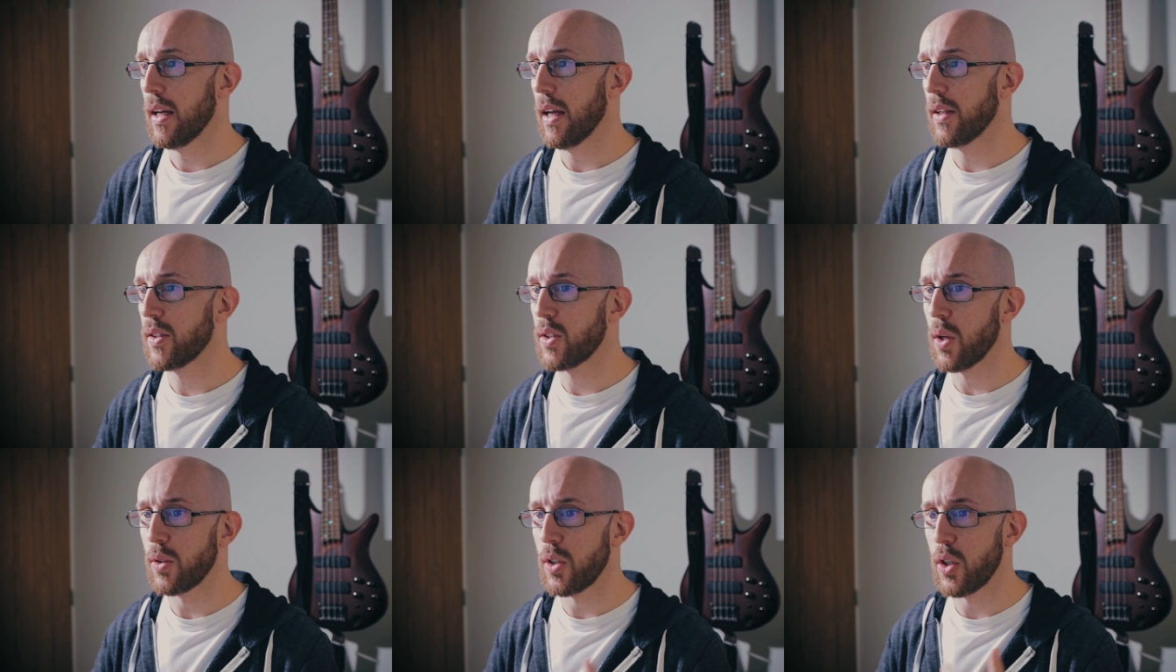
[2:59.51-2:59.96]

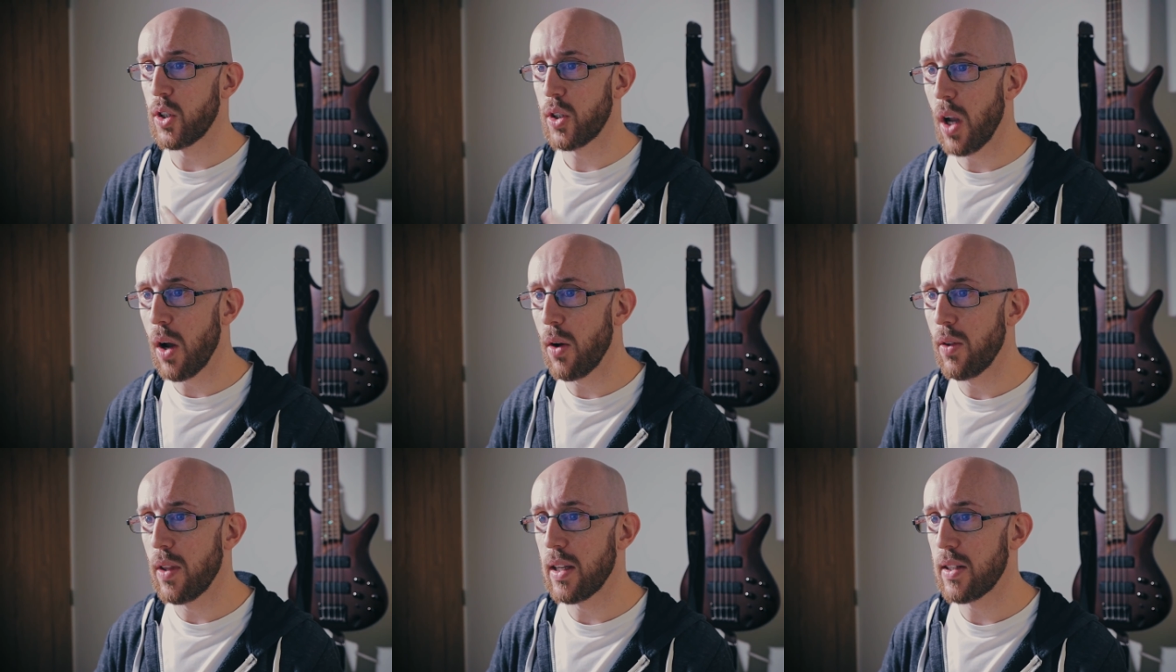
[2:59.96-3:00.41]
And so to
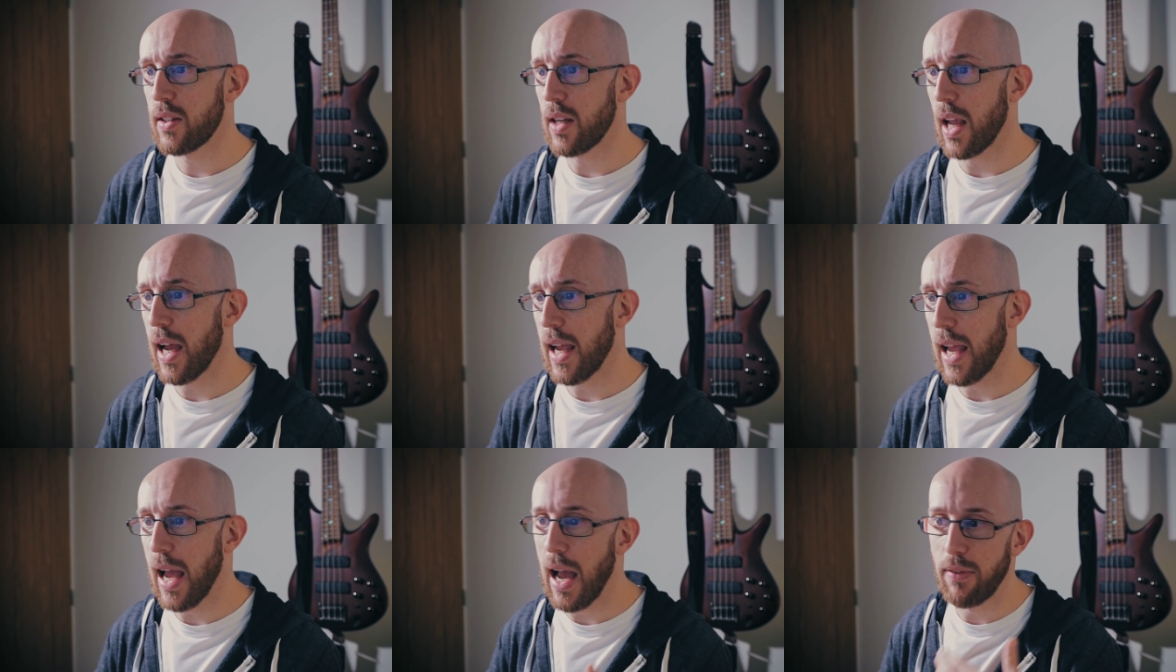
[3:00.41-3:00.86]
show this,
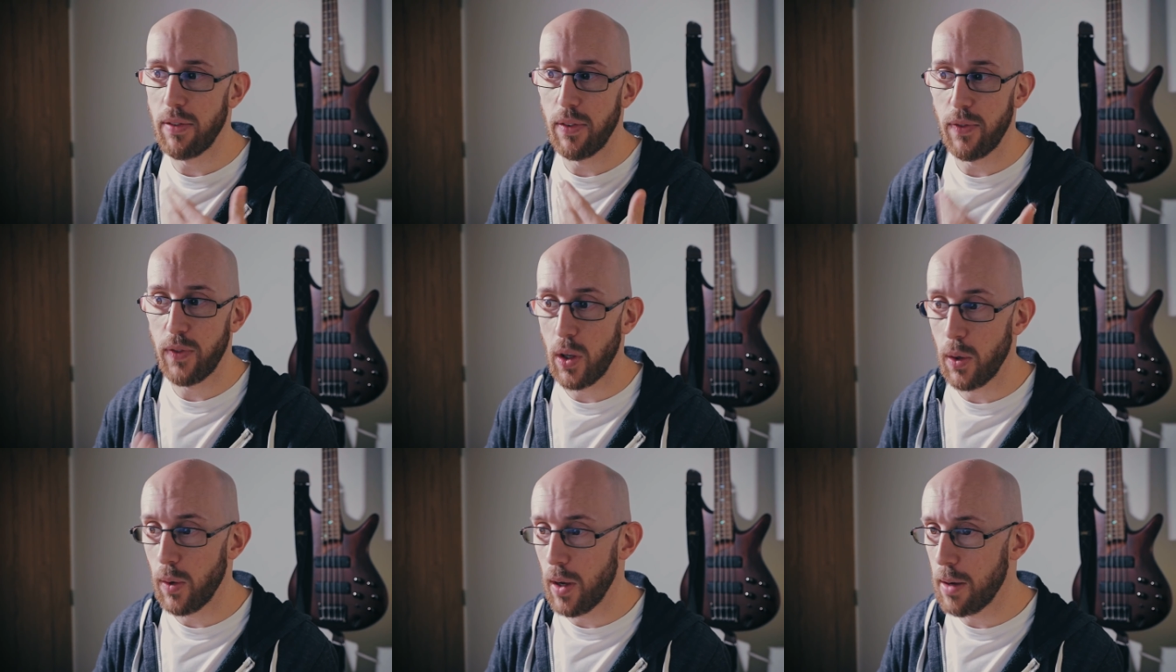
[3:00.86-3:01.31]
I have a
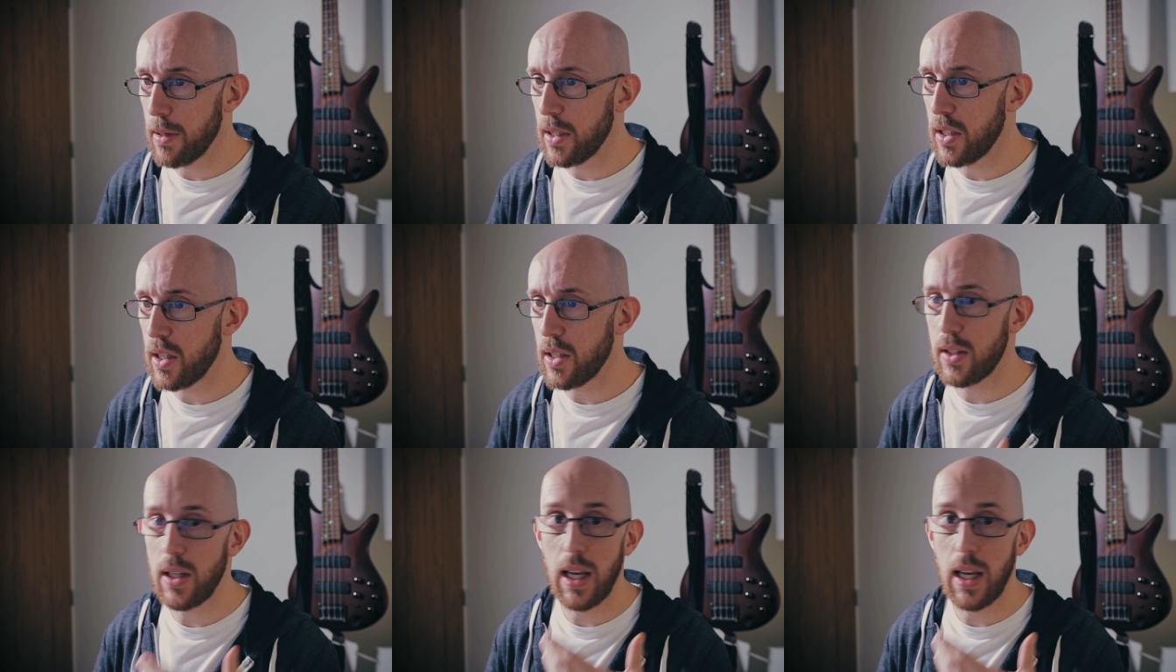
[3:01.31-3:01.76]
few
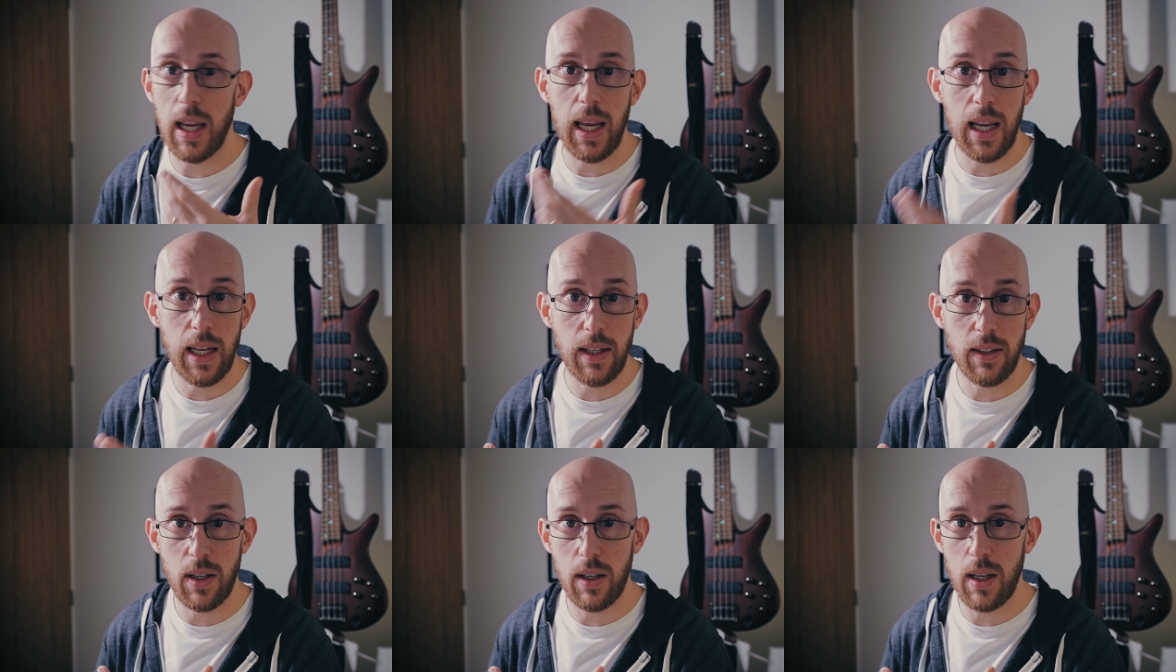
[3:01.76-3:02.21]
images
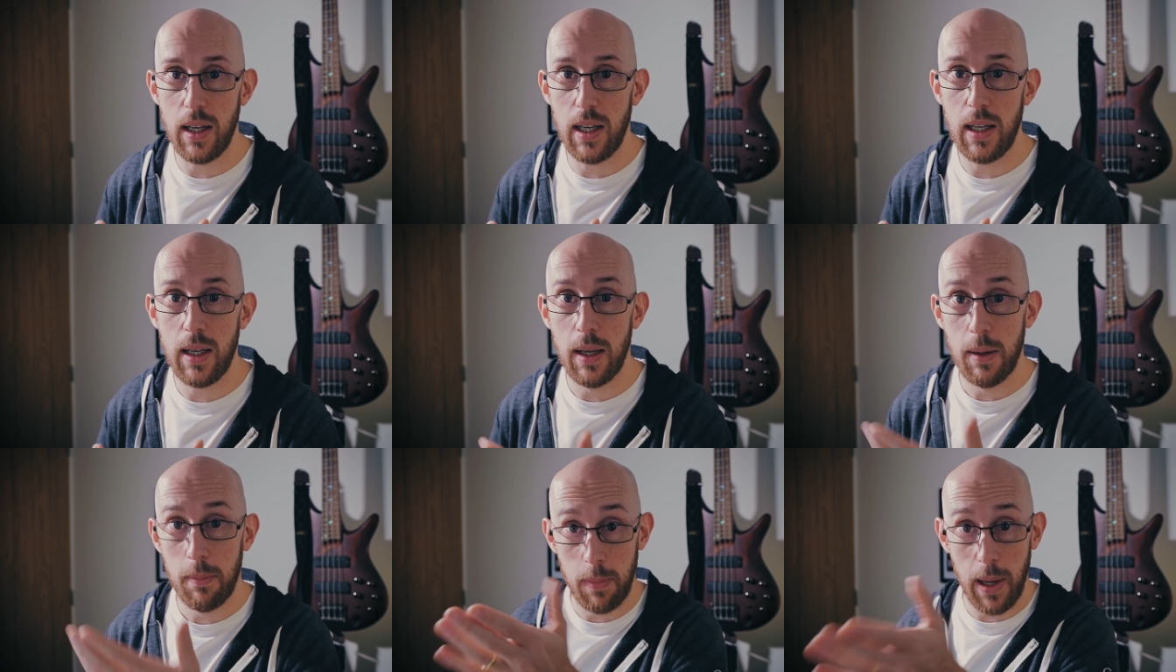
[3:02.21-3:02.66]
in
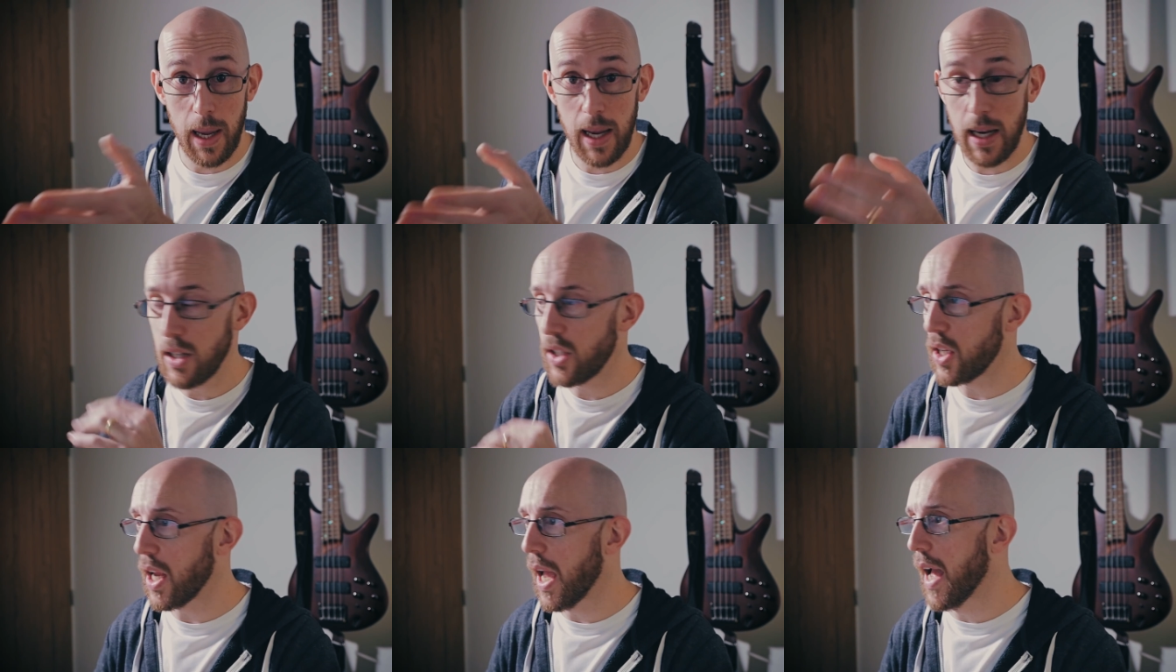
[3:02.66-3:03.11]
the
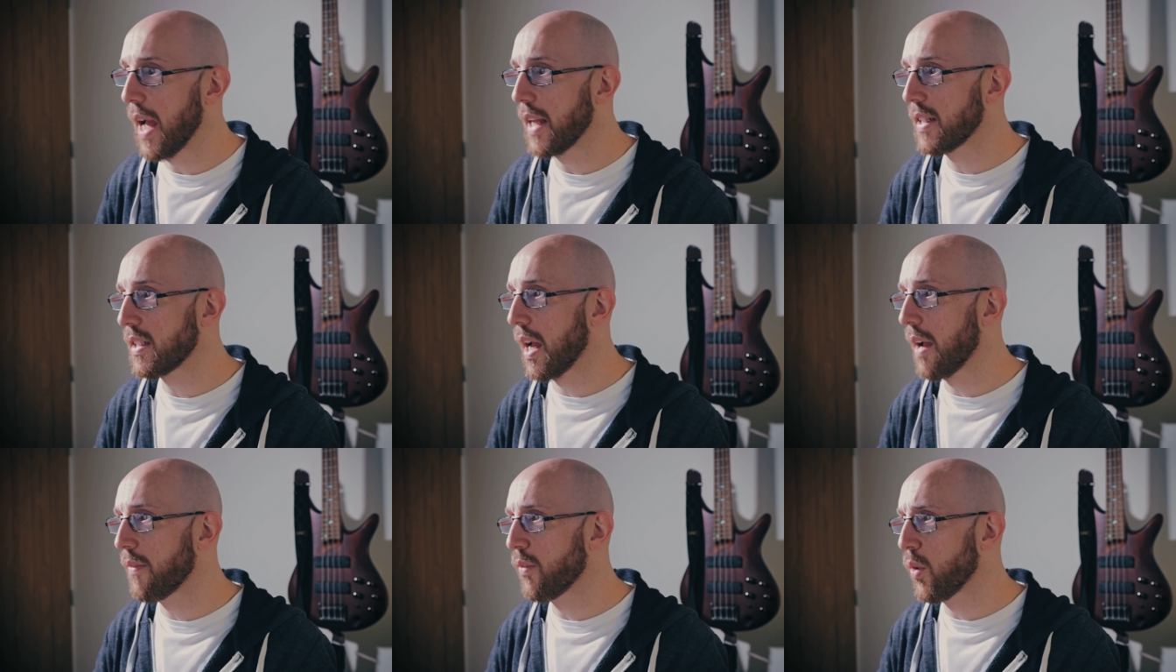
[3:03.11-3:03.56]
page
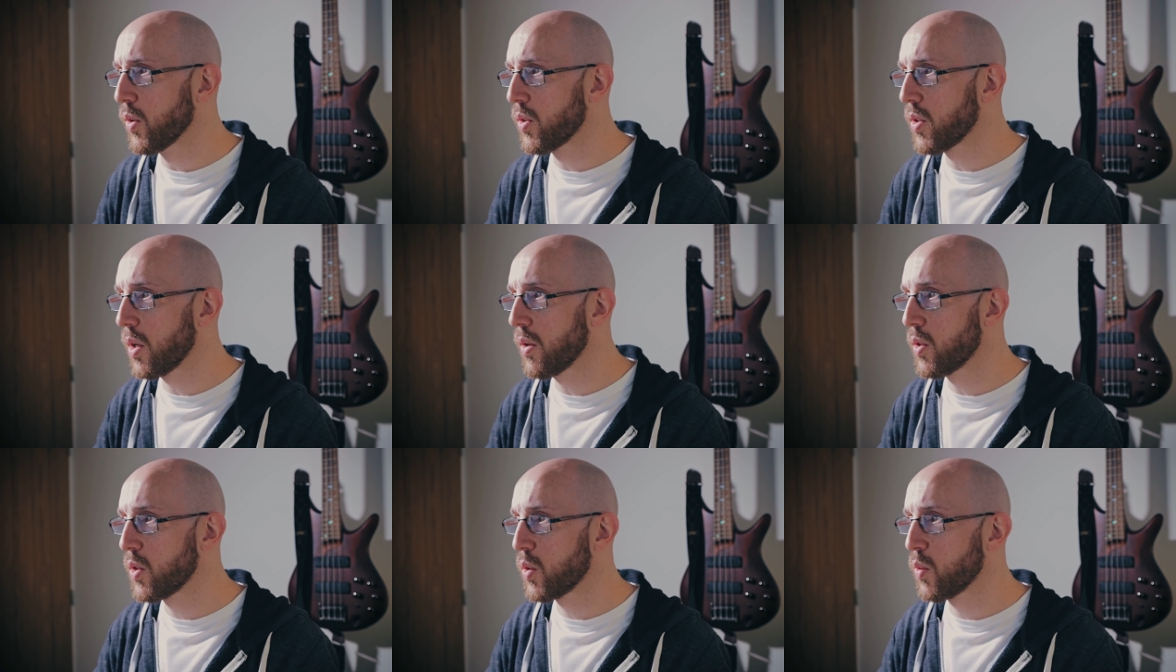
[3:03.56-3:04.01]
and I've also